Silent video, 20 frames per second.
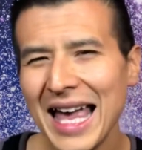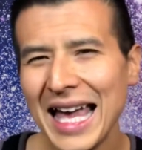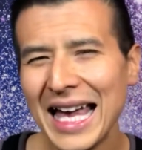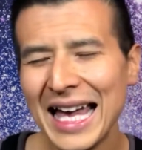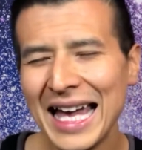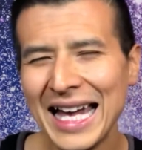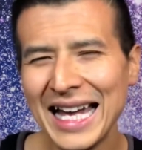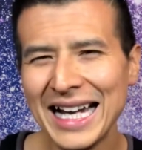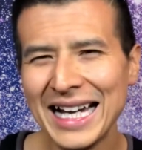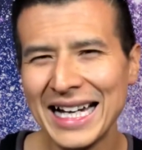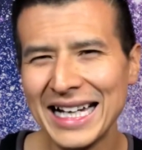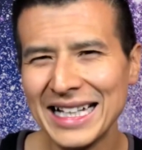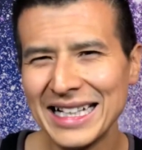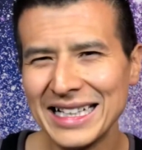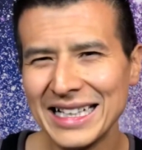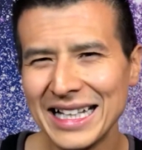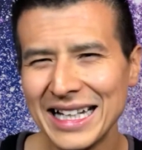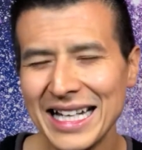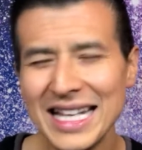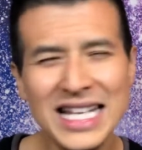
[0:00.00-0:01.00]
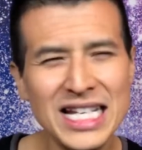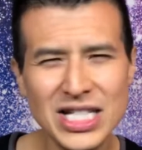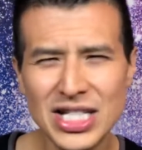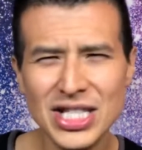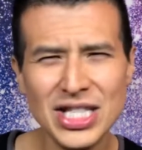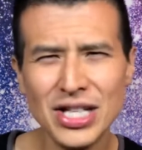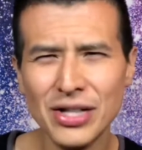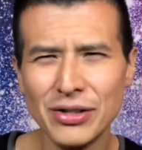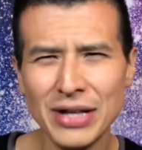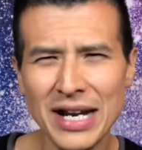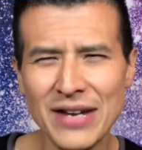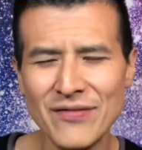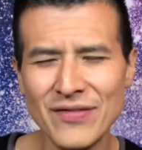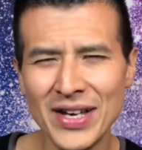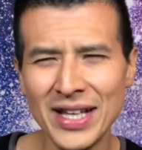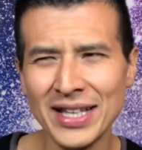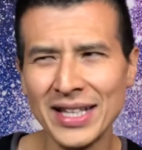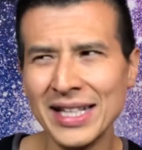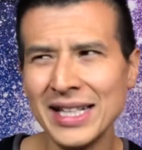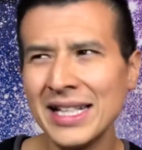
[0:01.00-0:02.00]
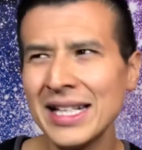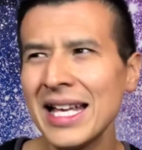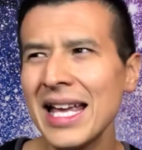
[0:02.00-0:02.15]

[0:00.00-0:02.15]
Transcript: and he's just a great villain.